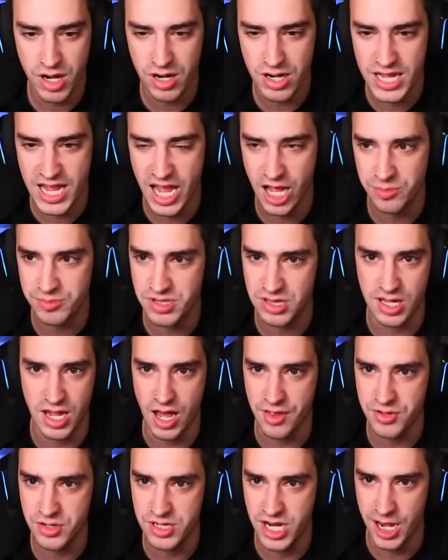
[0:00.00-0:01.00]
we already helped
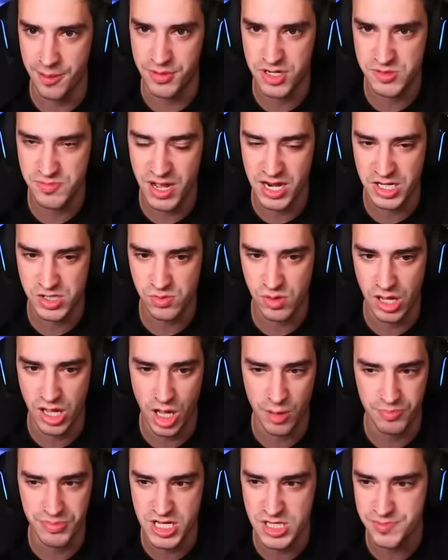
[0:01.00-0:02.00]
the other neighbors, might as well
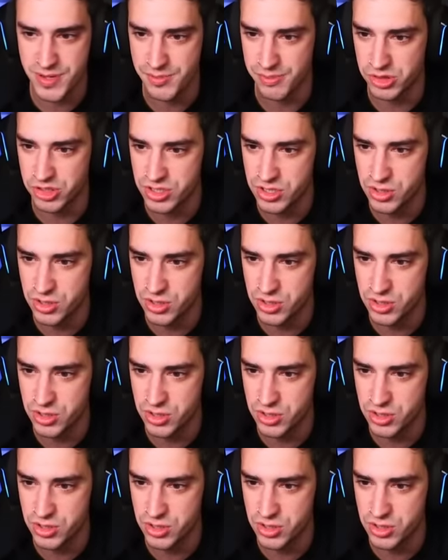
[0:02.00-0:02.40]
help these people